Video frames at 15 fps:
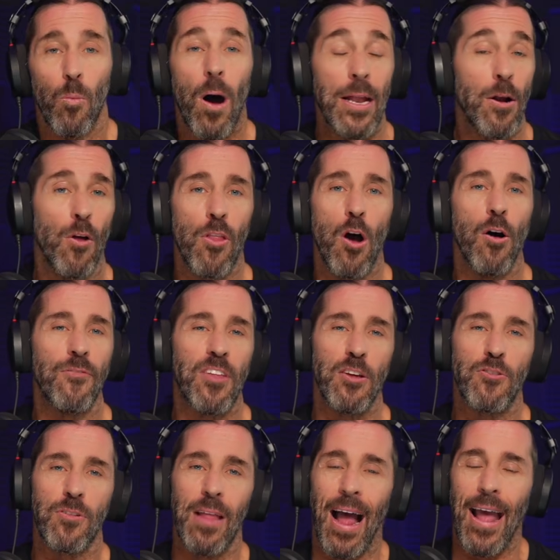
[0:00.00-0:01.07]
Well, I don't know
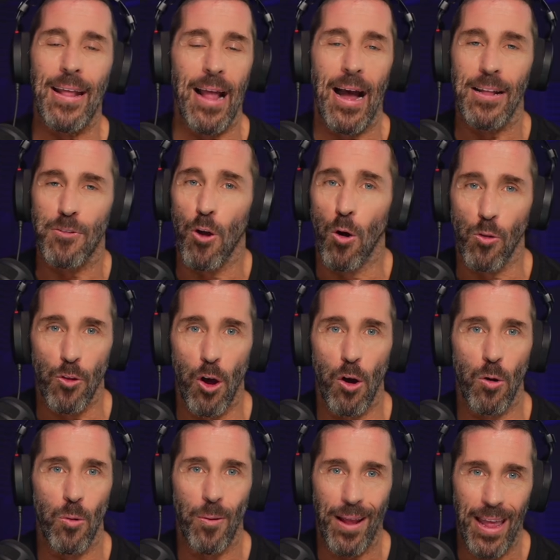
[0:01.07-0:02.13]
if I don't
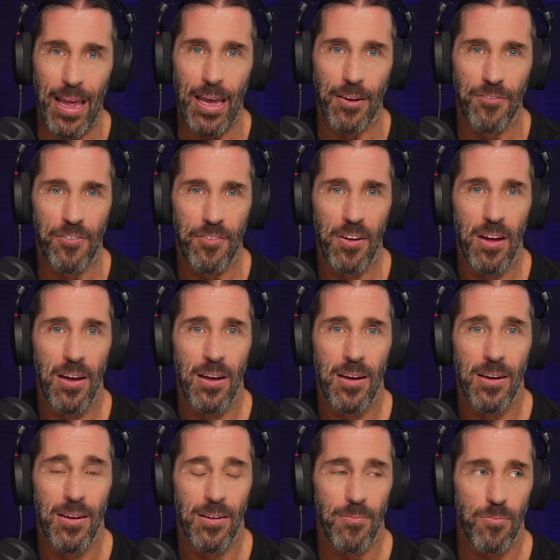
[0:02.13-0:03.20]
know if
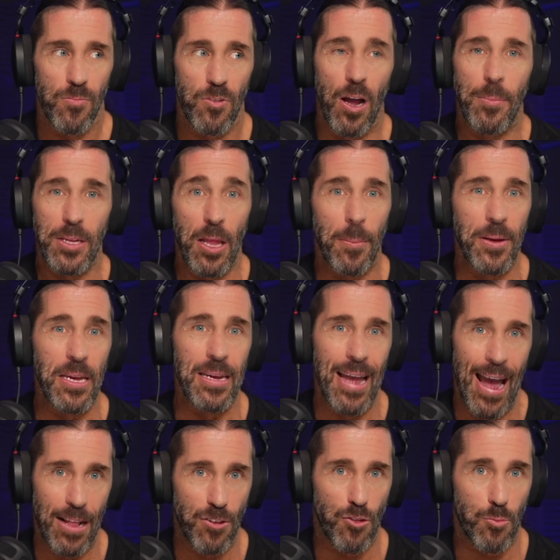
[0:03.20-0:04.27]
WWE
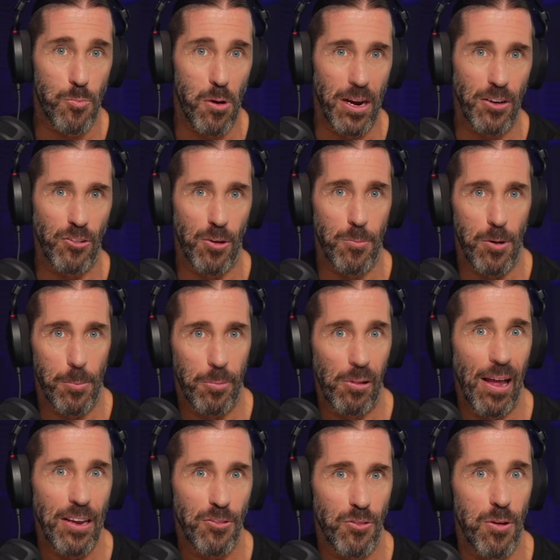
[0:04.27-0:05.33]
had springs and
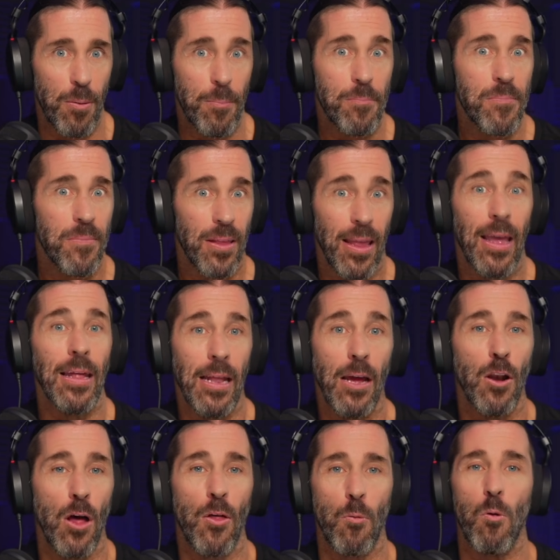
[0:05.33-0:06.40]
replaced them. In
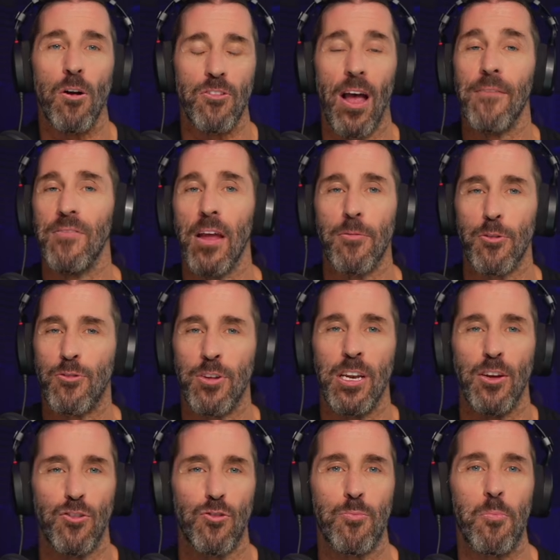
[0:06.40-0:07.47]
other words, I've never seen
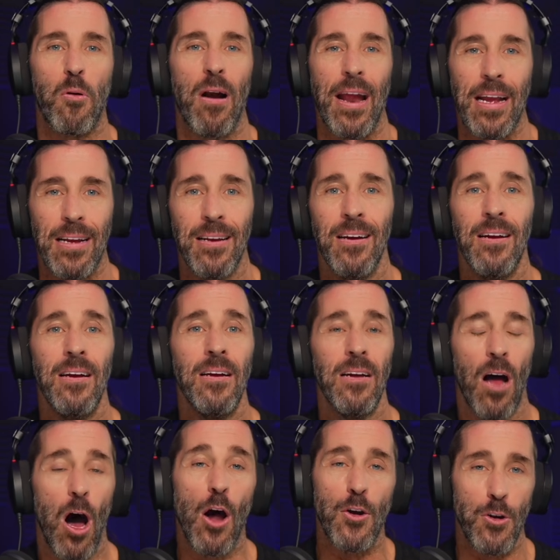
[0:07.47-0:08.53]
a spring
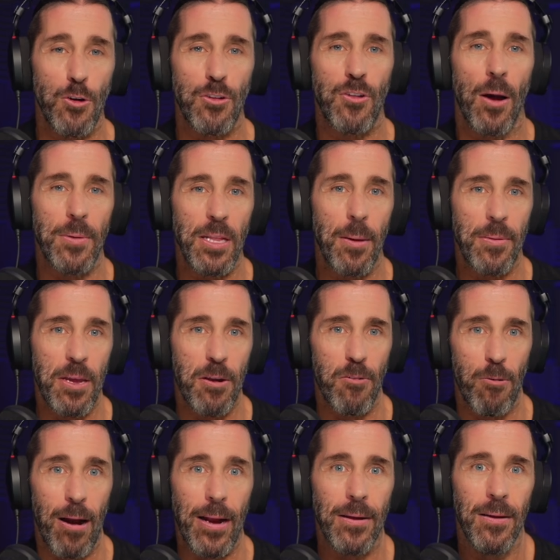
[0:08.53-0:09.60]
under a WWE
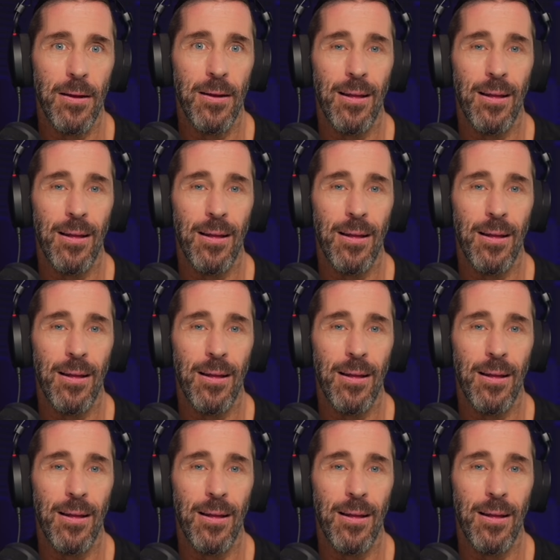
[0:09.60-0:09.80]
ring.